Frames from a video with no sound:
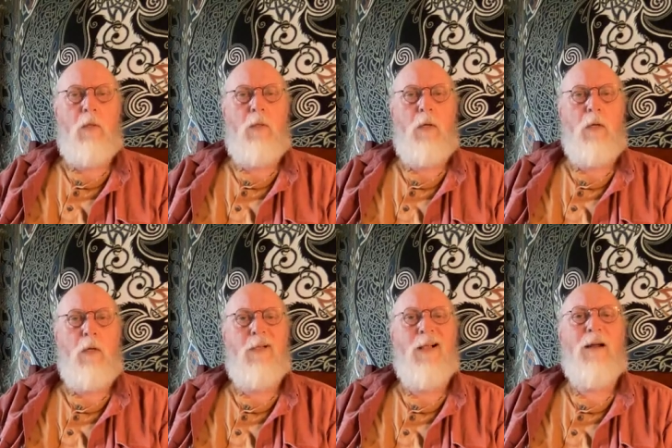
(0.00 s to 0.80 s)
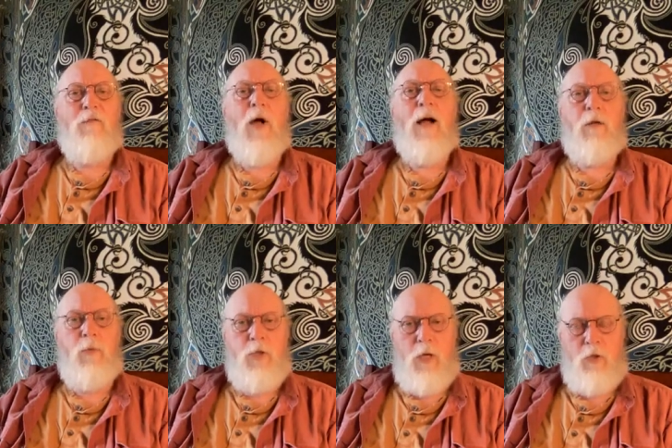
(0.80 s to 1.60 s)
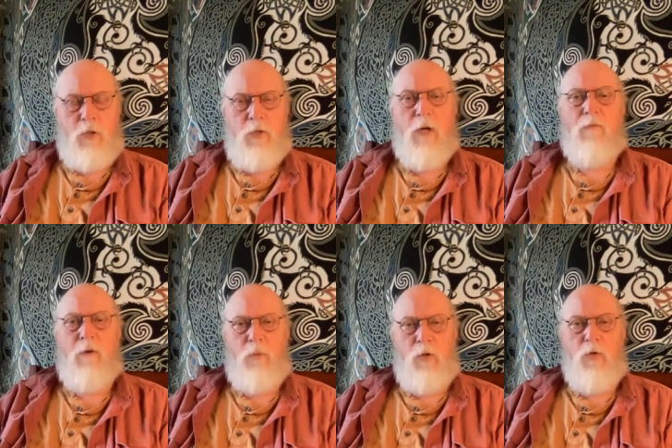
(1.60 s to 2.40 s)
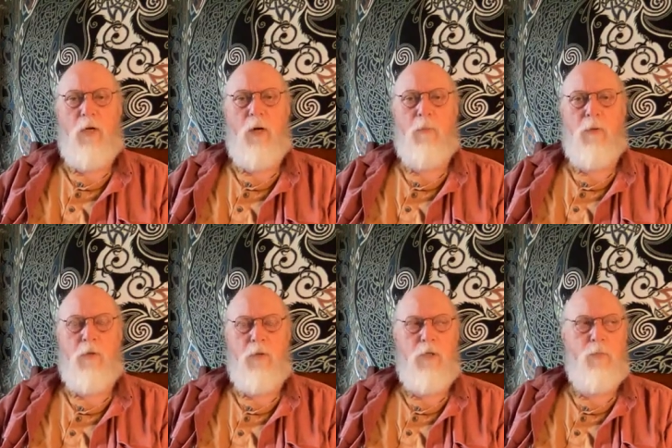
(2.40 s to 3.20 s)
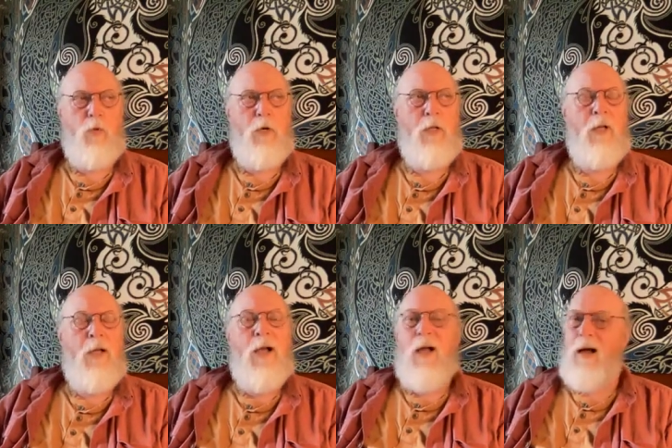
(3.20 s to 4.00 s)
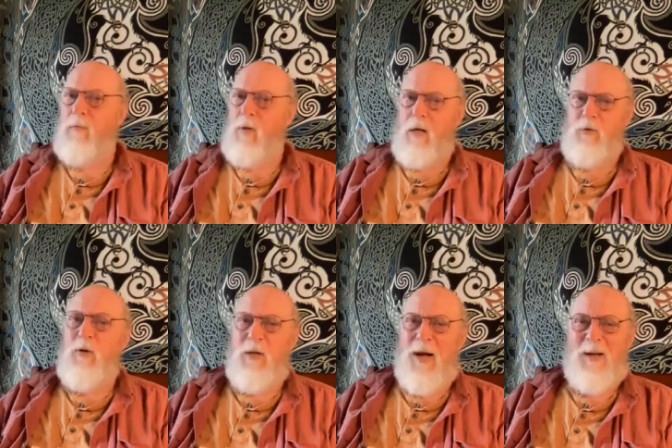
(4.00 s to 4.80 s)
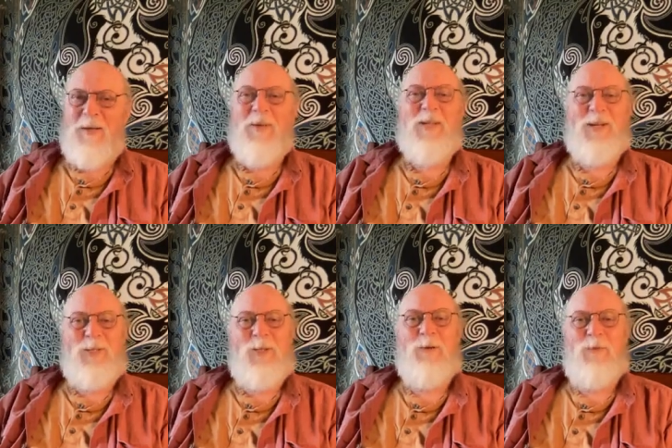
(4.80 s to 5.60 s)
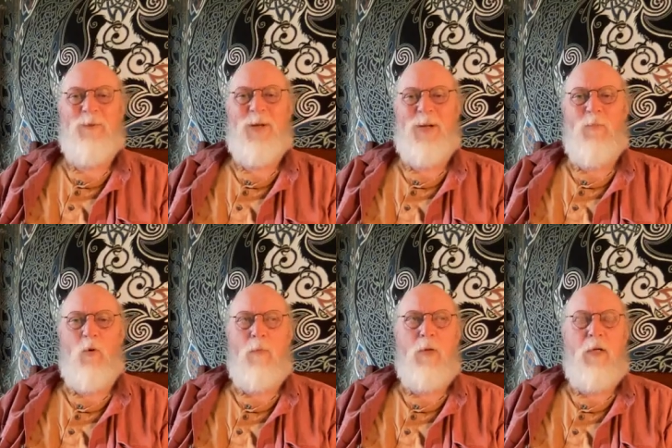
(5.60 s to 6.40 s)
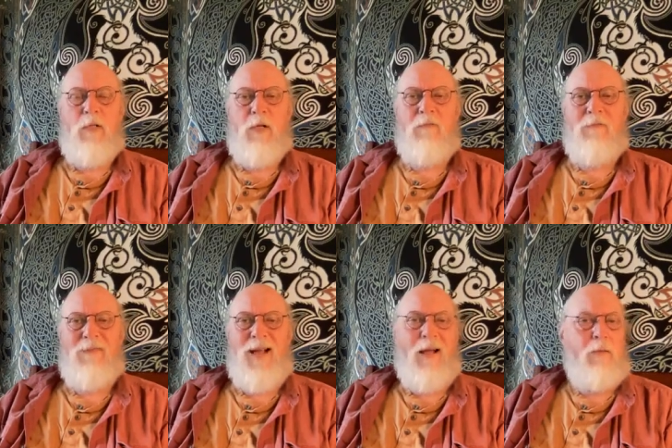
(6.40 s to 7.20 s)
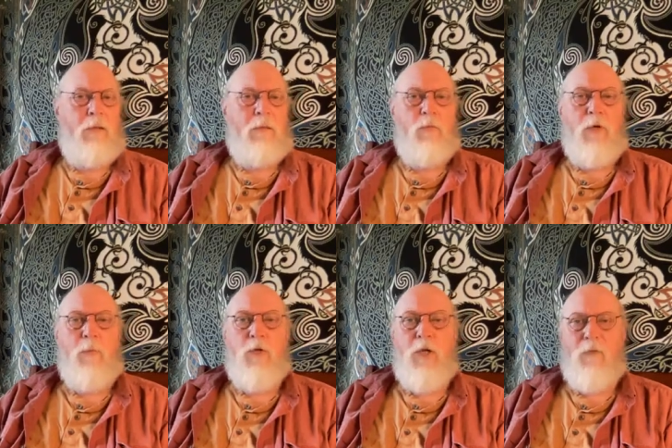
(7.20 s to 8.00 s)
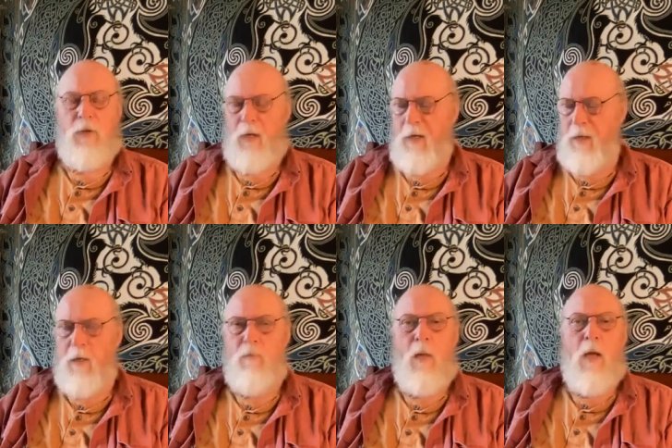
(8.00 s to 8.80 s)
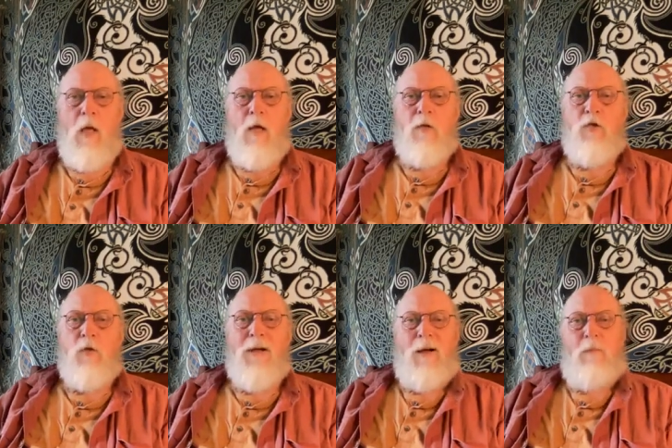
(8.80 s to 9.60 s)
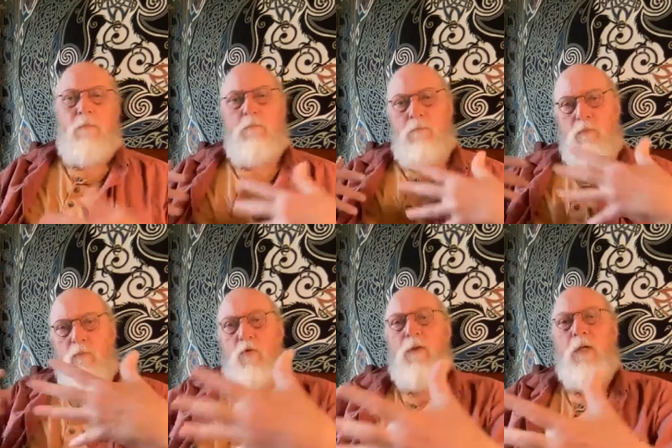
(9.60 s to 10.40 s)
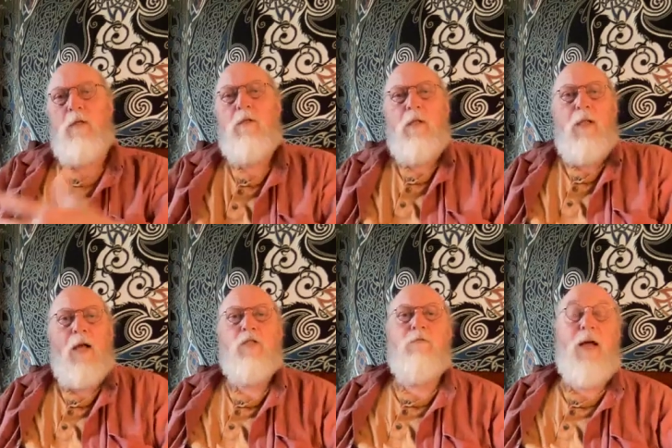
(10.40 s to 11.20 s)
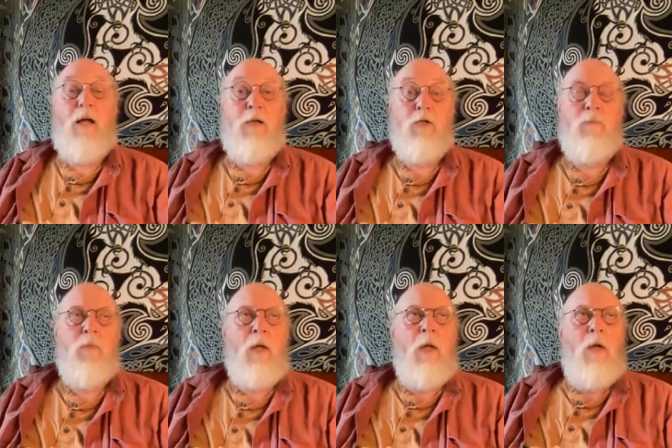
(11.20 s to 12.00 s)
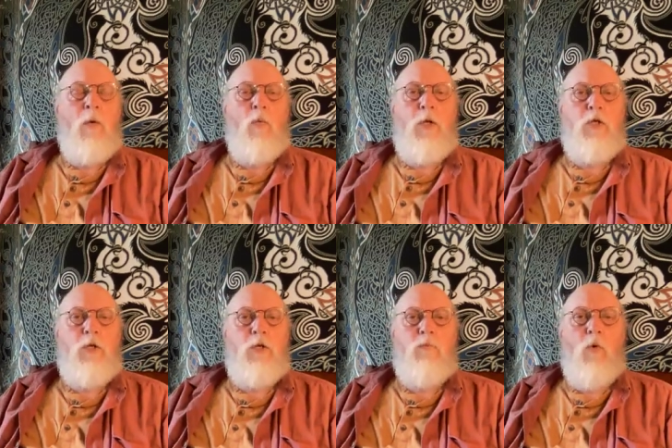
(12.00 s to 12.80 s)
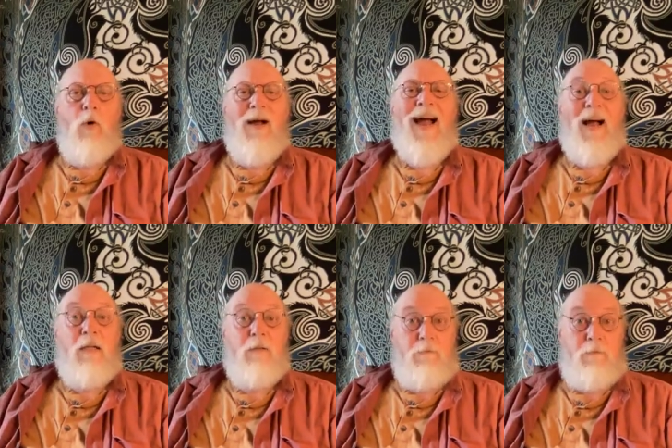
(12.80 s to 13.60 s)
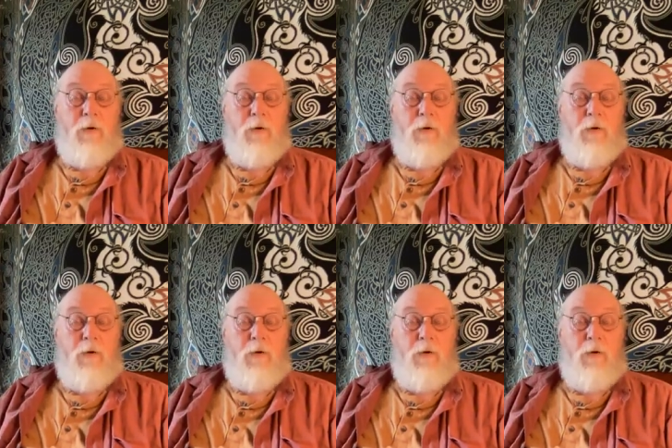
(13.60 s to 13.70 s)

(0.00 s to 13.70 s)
A lot of documentation stuff I've been doing up until this point. I'm not doing documentation anymore because I've got pretty much everything I need. So now I'm moving into the next phase, which is more active.